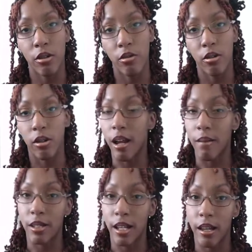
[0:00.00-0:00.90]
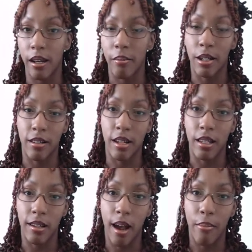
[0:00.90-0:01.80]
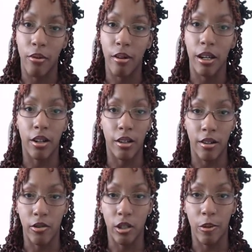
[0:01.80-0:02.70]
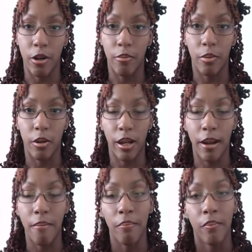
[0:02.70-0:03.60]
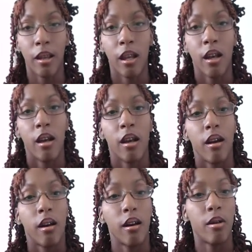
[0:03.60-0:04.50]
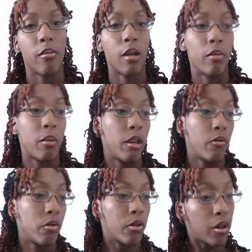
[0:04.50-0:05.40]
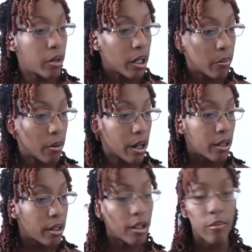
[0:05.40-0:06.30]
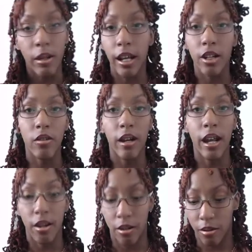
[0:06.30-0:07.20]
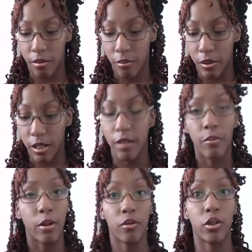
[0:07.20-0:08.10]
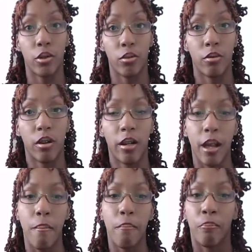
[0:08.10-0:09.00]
Lazuli or Amazonite because it has copper and it could kill the sperm, okay? And maybe if you don't want to get pregnant, it could be an extra added piece of birth control, okay?